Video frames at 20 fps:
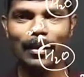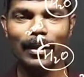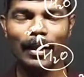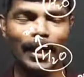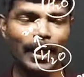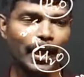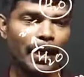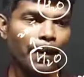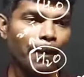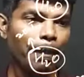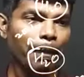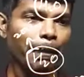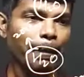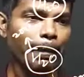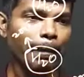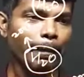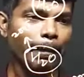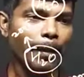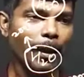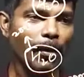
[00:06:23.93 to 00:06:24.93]
right?
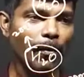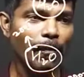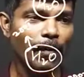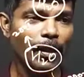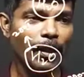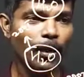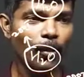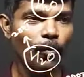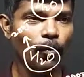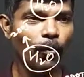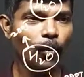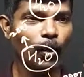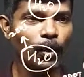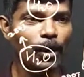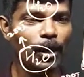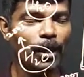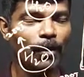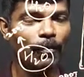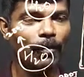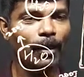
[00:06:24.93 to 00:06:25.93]
Now when the
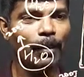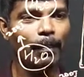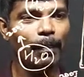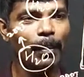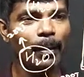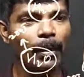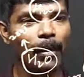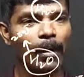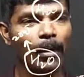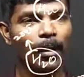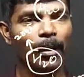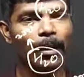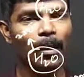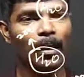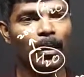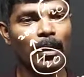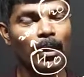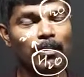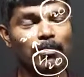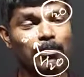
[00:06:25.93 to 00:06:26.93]
water
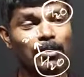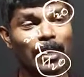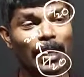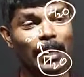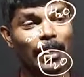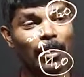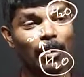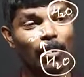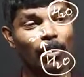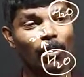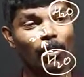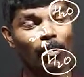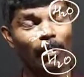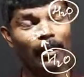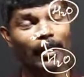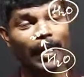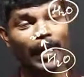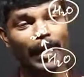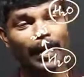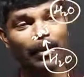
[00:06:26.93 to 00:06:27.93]
vapor comes and
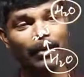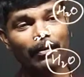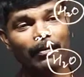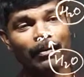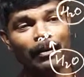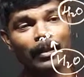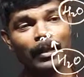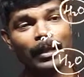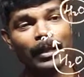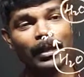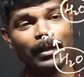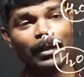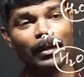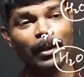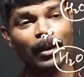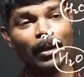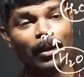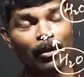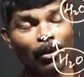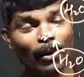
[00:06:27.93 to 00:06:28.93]
contacts with
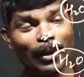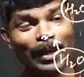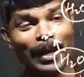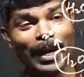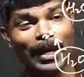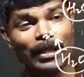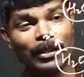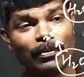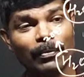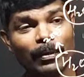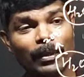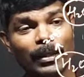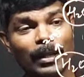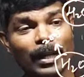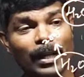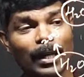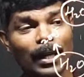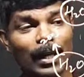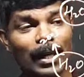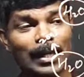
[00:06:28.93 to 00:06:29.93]

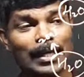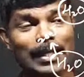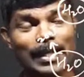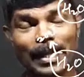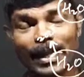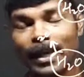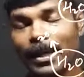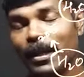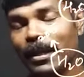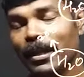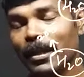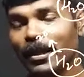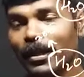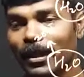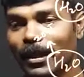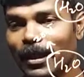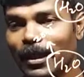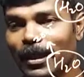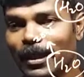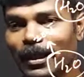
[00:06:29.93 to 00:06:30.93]
the container,
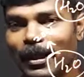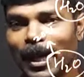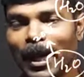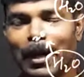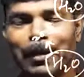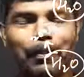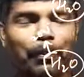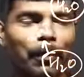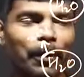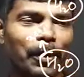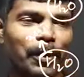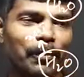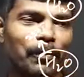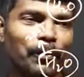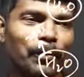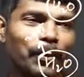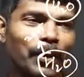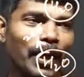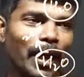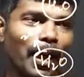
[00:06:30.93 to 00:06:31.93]
then at that point
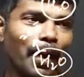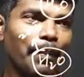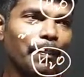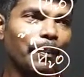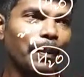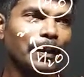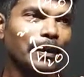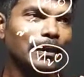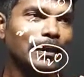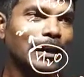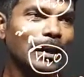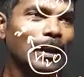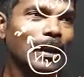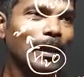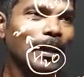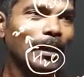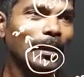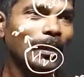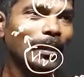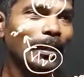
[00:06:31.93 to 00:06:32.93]
what happens,
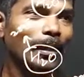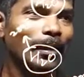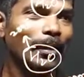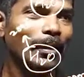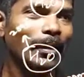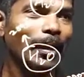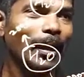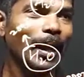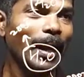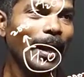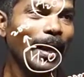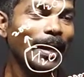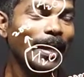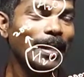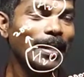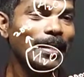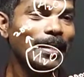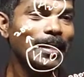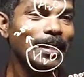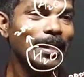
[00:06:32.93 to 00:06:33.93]
the
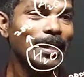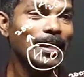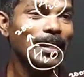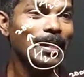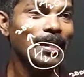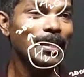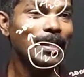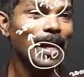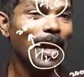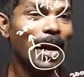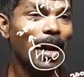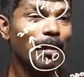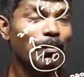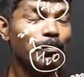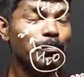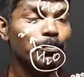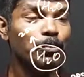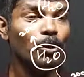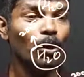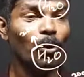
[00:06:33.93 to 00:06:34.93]
energy is
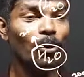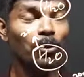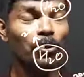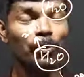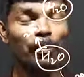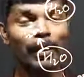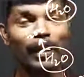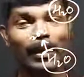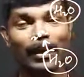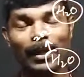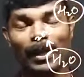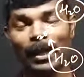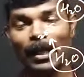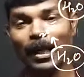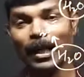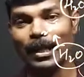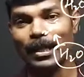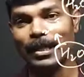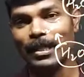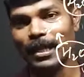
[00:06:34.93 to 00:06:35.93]
absorbed by the
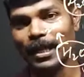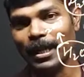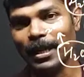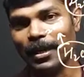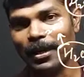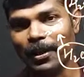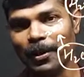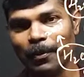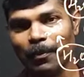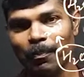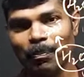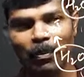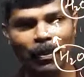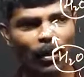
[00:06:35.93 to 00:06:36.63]
container.